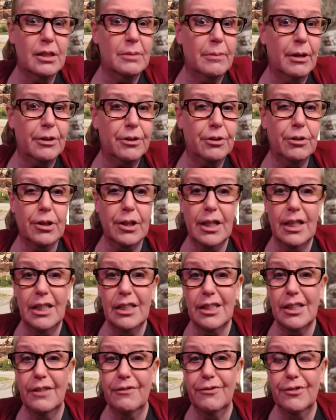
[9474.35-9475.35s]
my third case
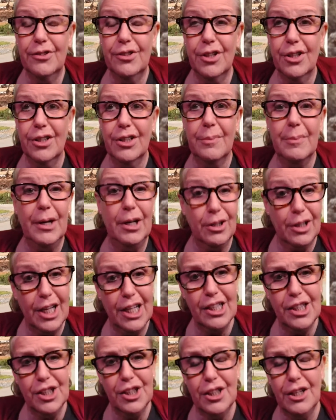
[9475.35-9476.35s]
I've done about
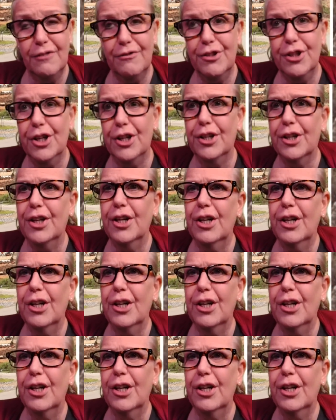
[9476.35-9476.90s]
cases I've done,